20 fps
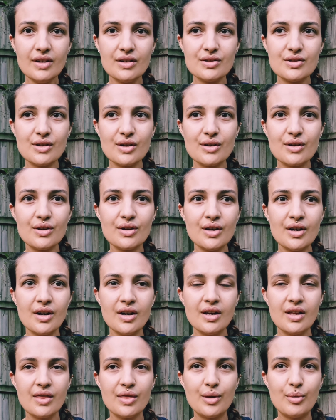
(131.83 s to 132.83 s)
So
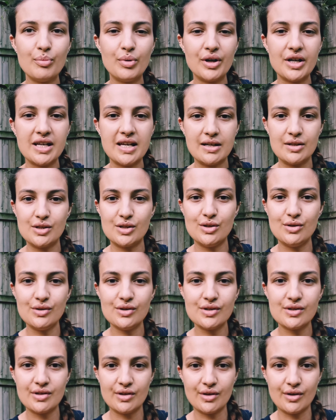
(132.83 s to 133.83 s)
the body gets
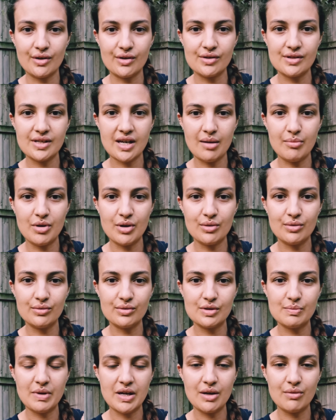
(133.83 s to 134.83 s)
used to those
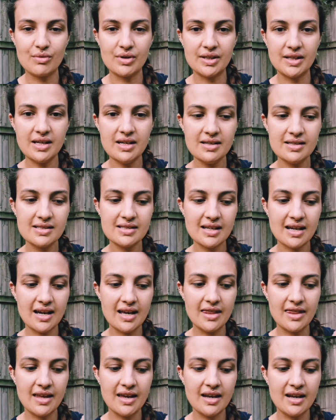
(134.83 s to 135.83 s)
chemicals being released,
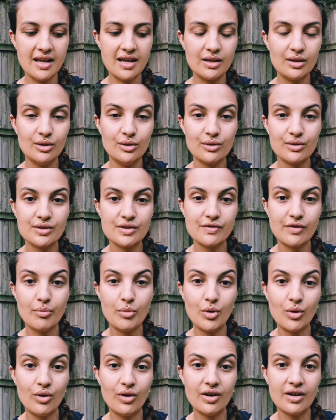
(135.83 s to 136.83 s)
and then it looks for
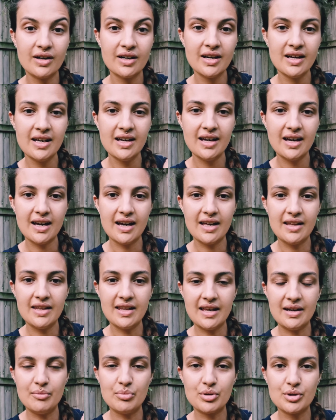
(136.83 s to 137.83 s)
more and
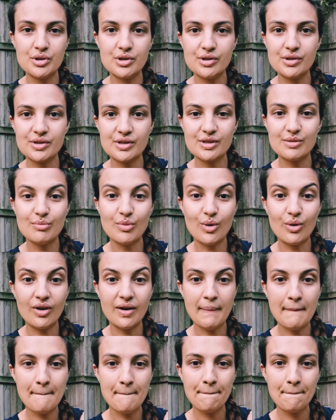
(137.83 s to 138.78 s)
then produces more.